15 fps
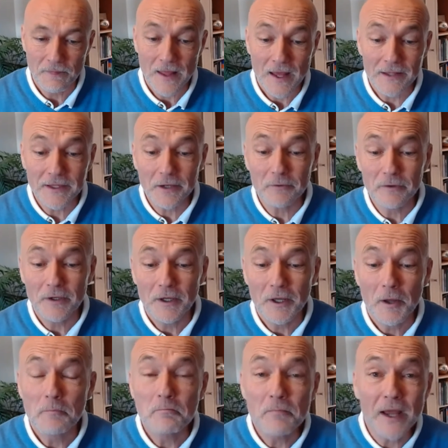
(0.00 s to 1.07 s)
And now,
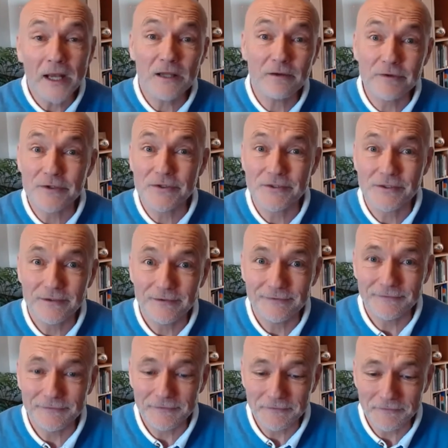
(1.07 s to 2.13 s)
many of us
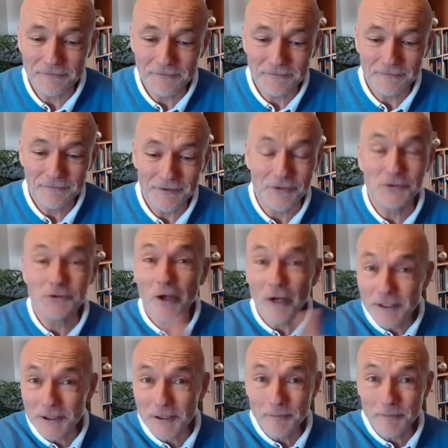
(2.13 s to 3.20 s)

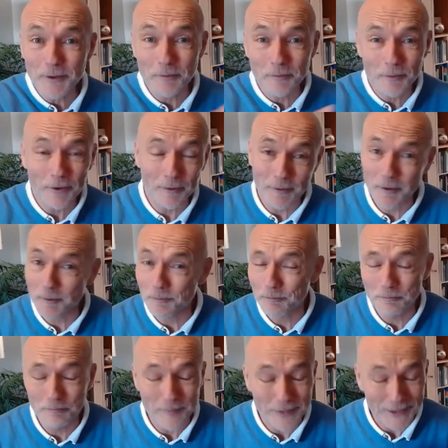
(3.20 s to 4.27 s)
decided to become
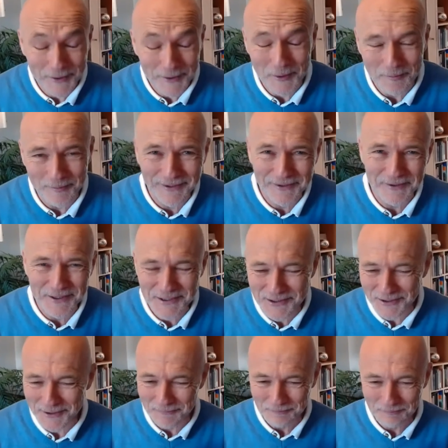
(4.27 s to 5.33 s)
become a
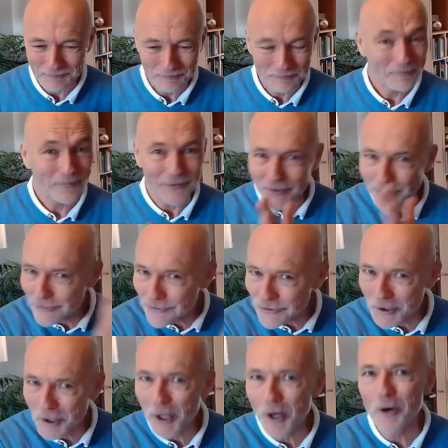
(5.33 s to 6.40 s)
Christian years
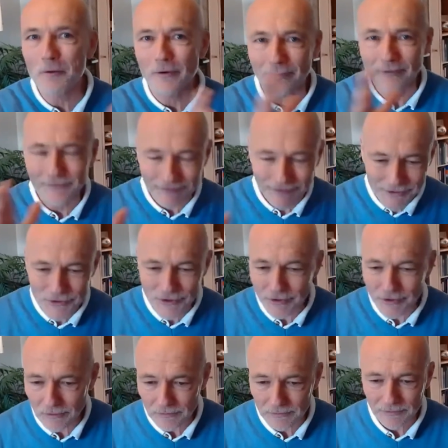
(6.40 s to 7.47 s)
ago or this
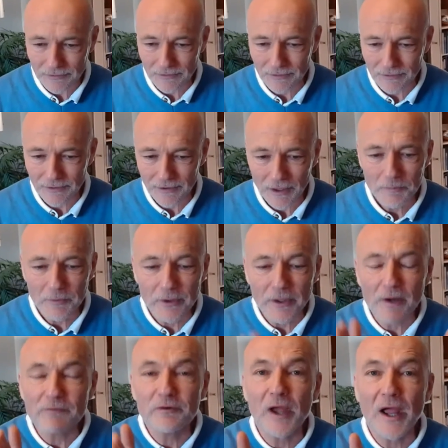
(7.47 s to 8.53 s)
year, but
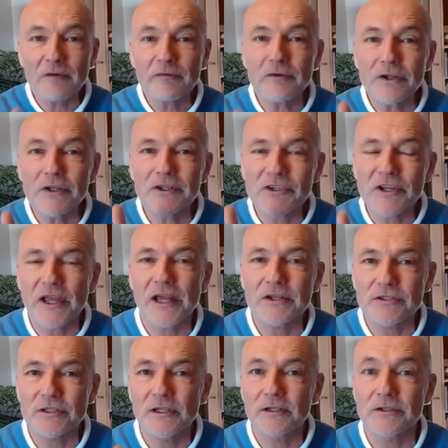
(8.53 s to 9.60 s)
have you ever
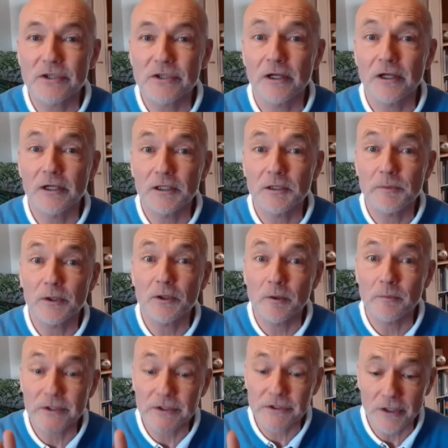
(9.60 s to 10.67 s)
intentionally decided to become
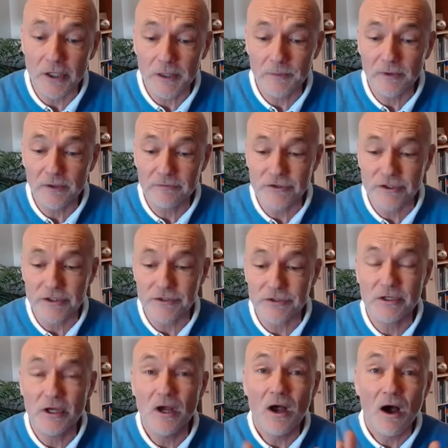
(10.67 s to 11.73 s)
a disciple of
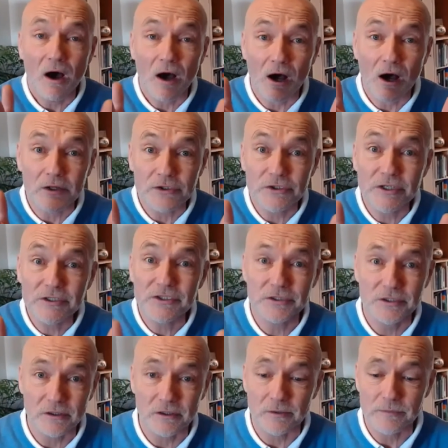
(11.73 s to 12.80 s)
Jesus on Jesus'
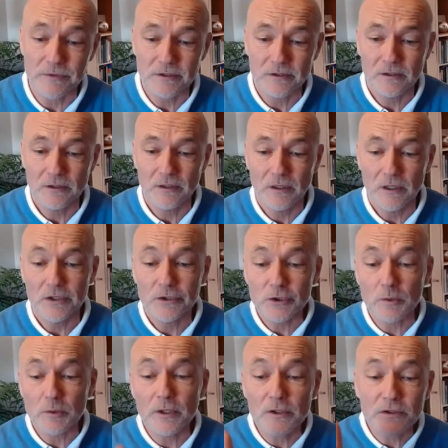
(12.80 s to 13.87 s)
terms?
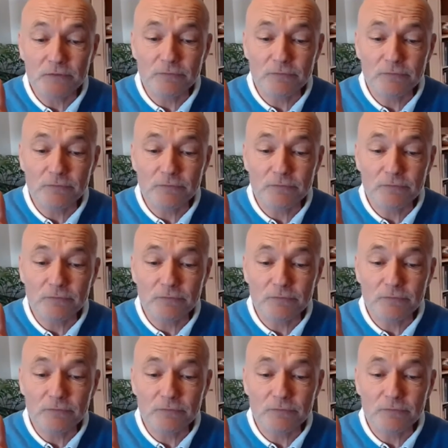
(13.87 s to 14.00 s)
Someone whose